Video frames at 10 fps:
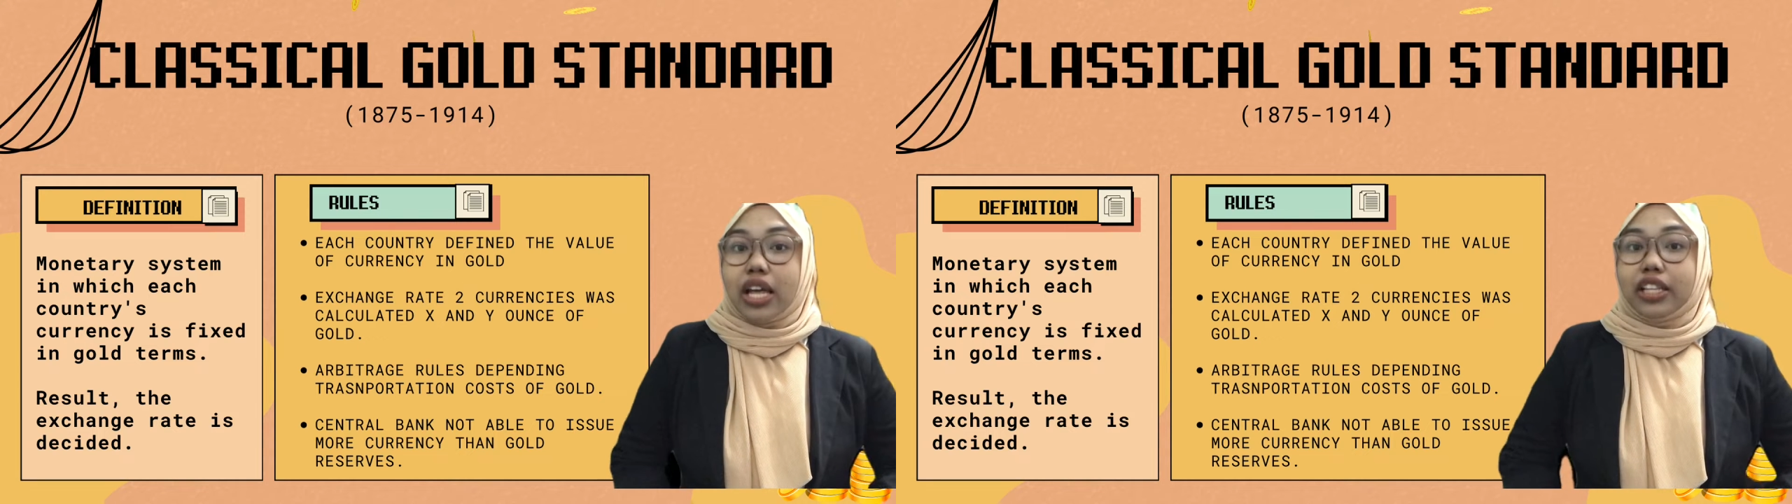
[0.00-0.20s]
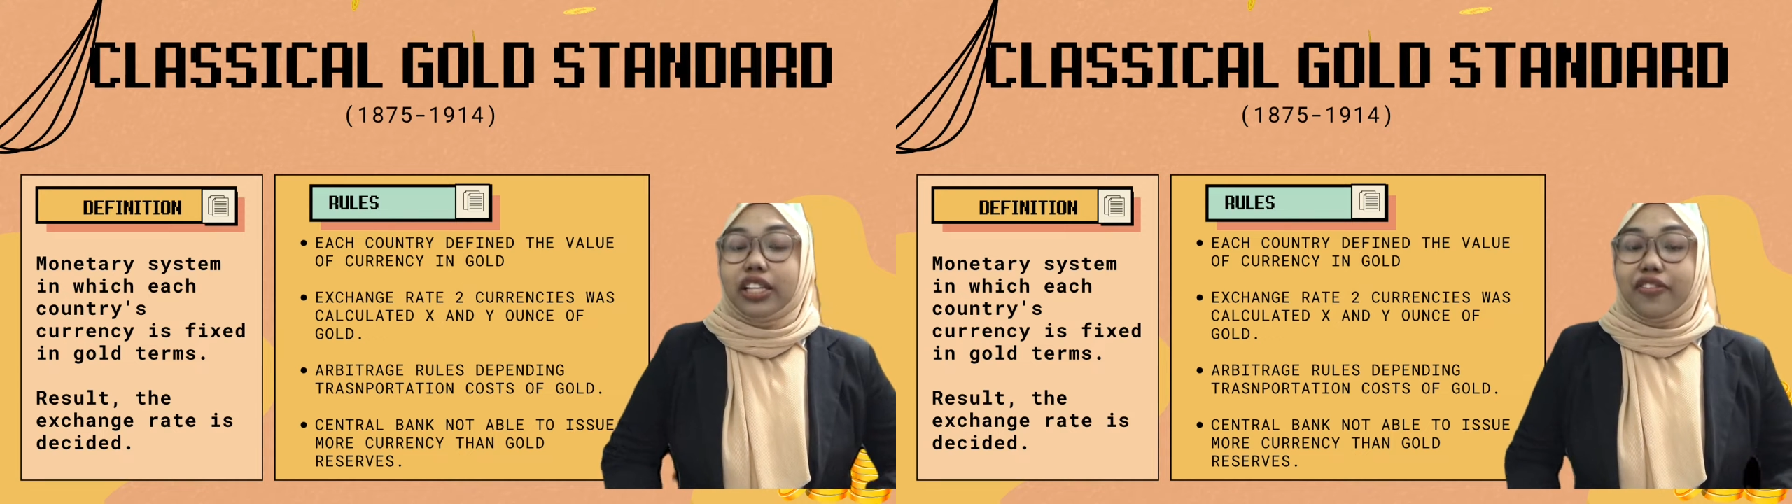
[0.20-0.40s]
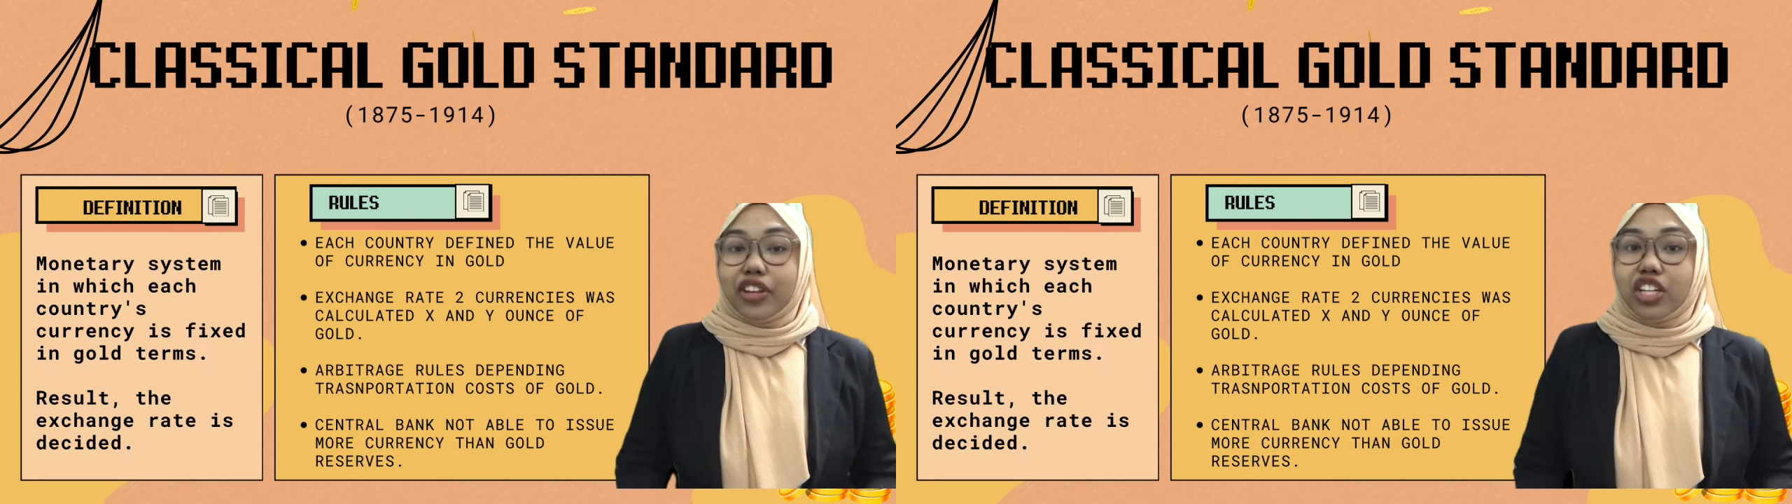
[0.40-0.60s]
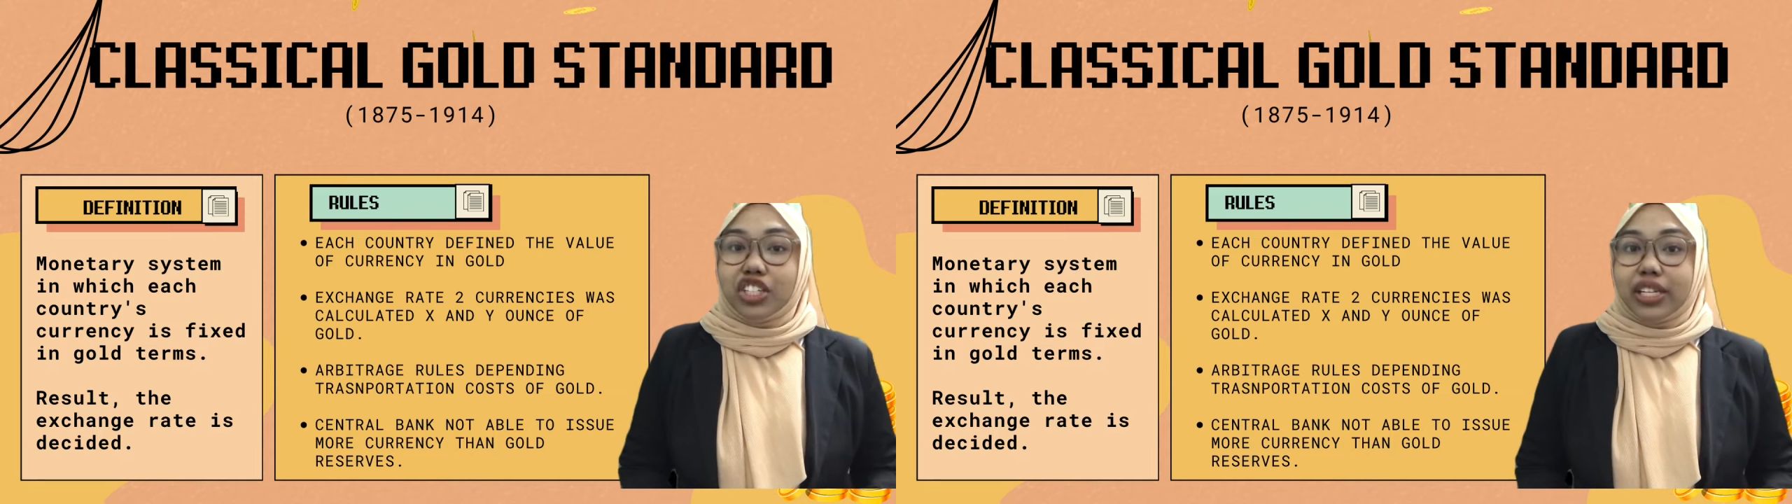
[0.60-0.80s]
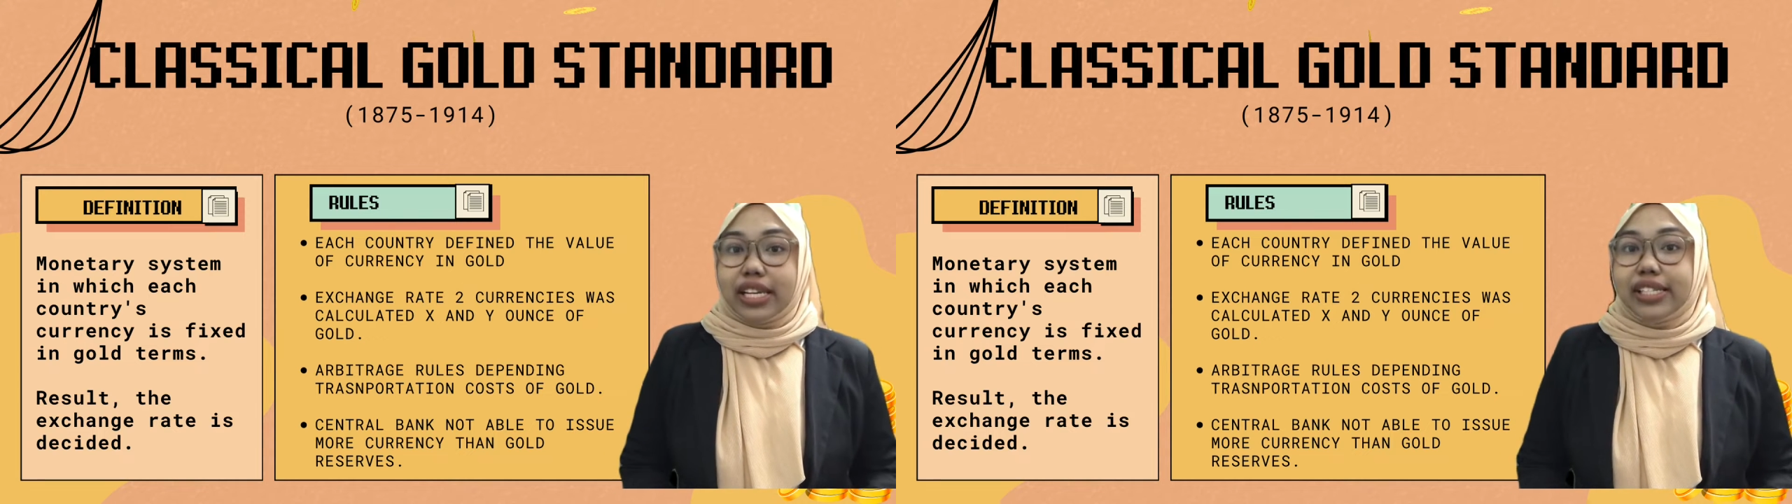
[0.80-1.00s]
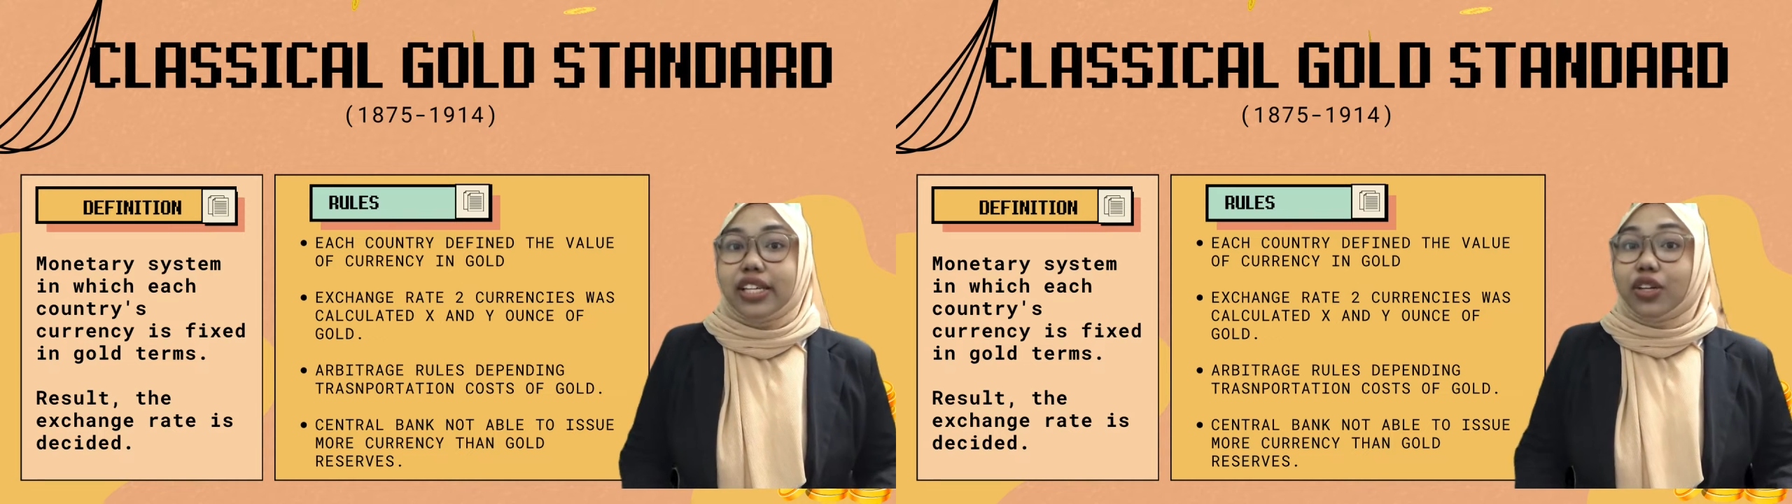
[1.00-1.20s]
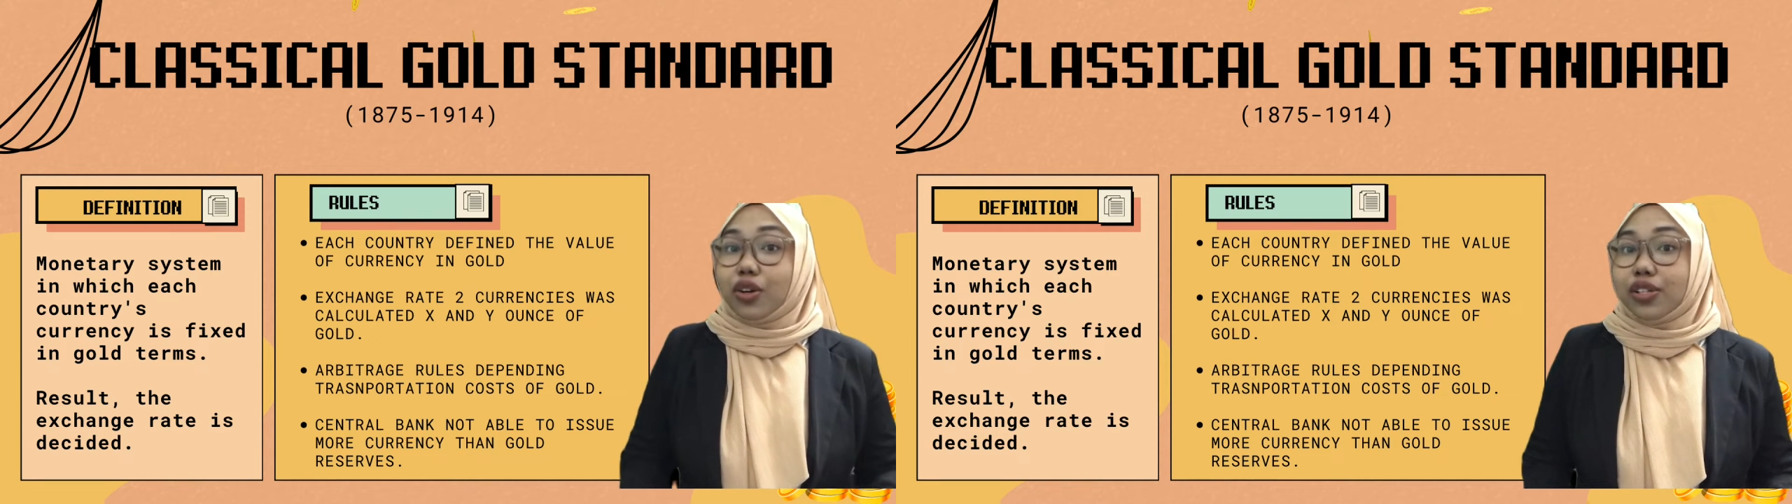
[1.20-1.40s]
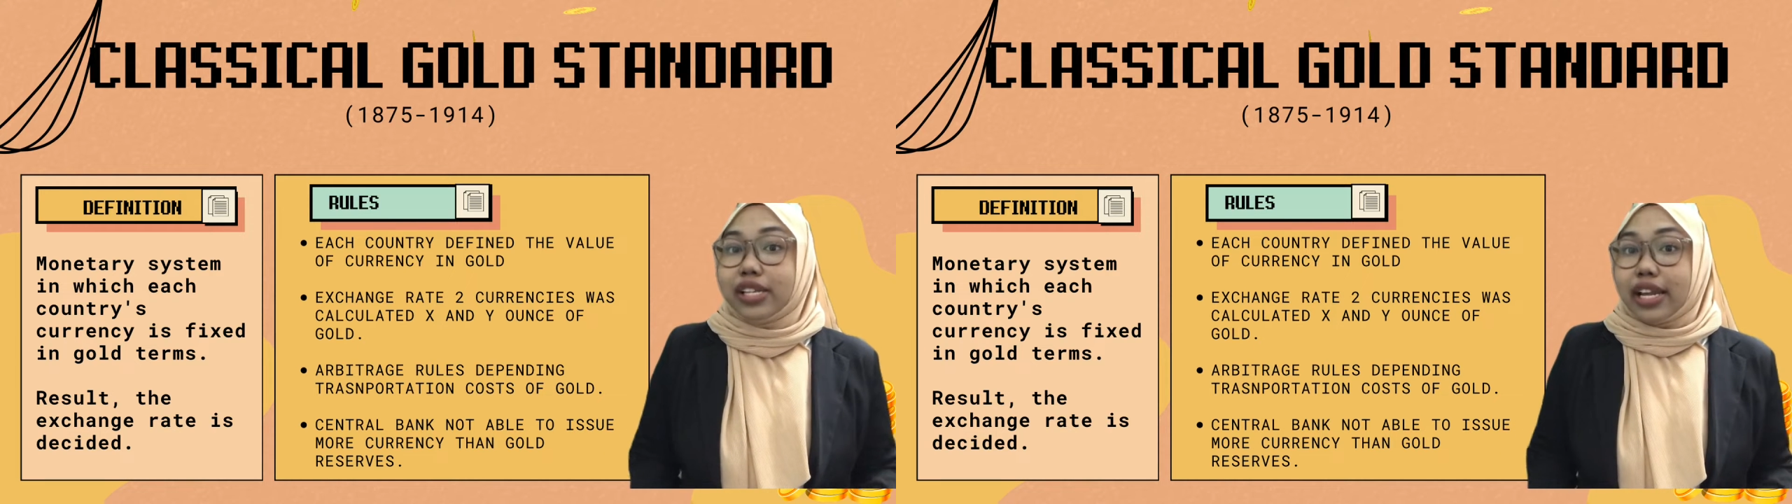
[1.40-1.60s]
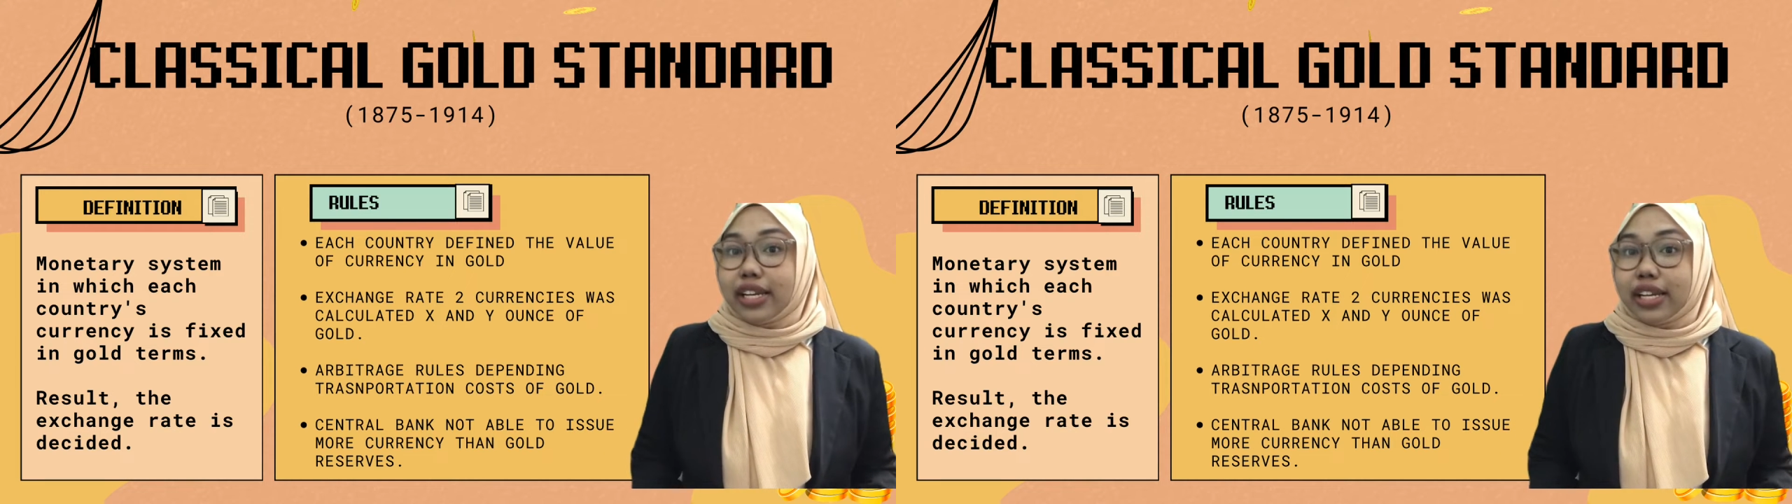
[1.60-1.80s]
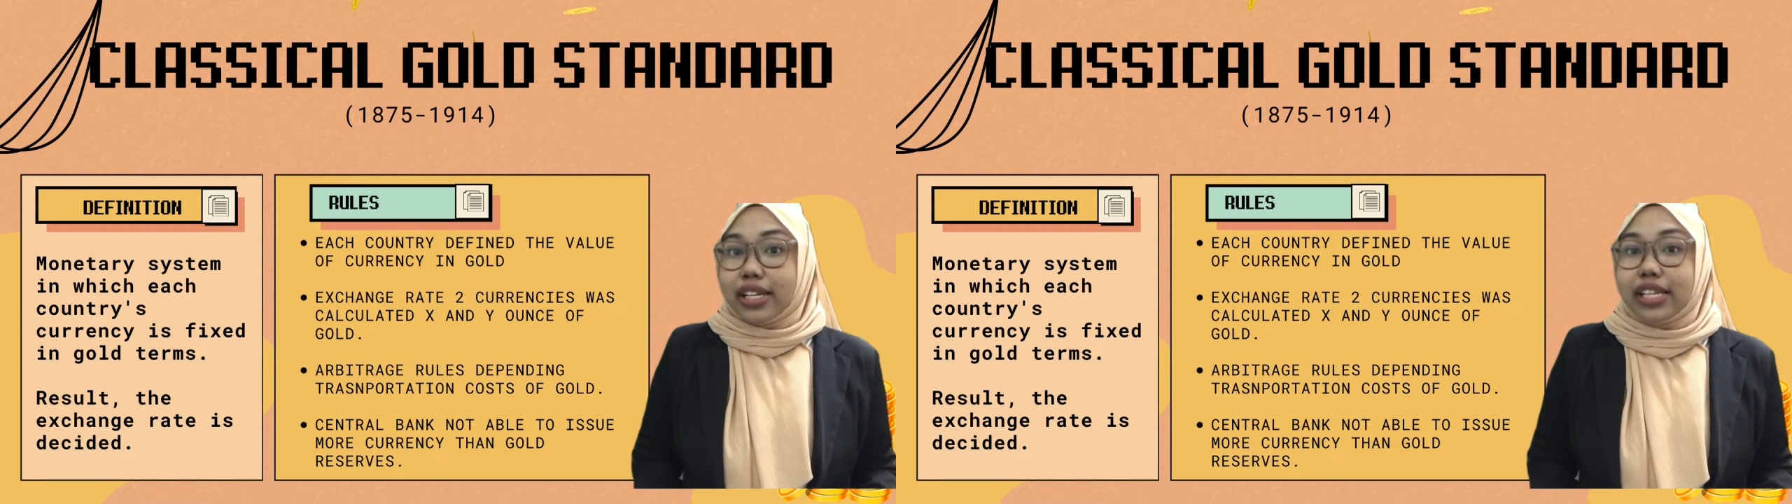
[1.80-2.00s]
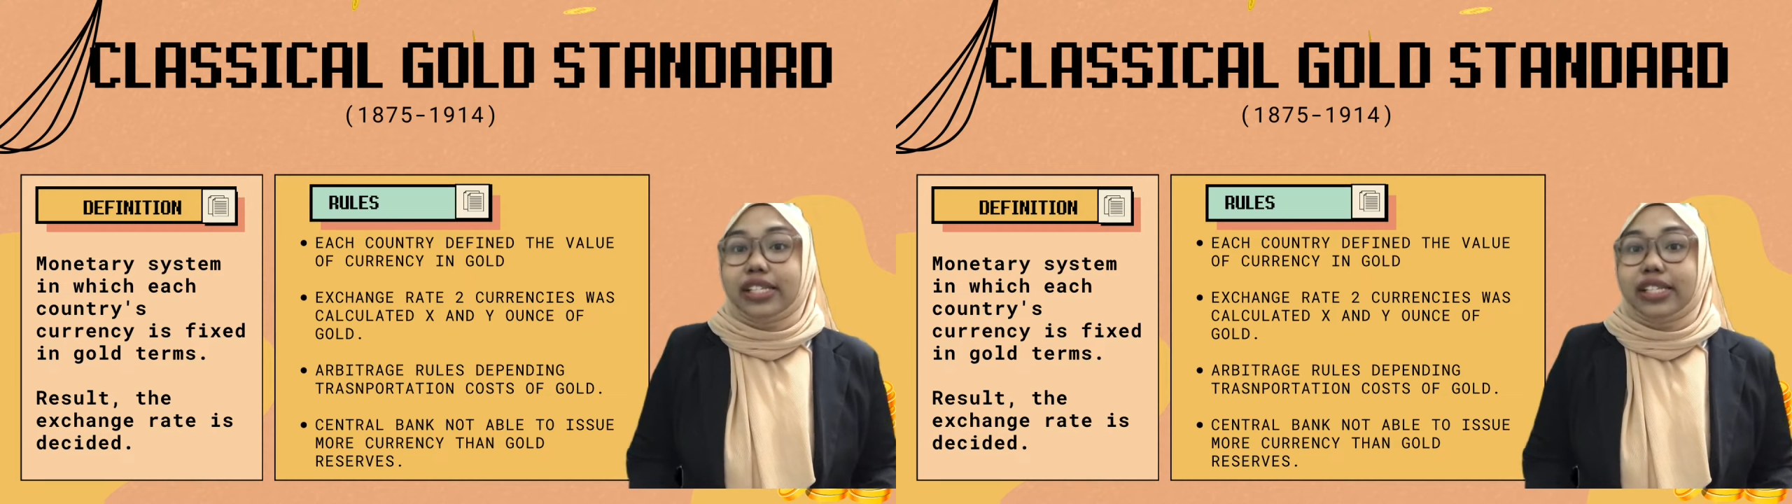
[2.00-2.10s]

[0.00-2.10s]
The definition is the gold standard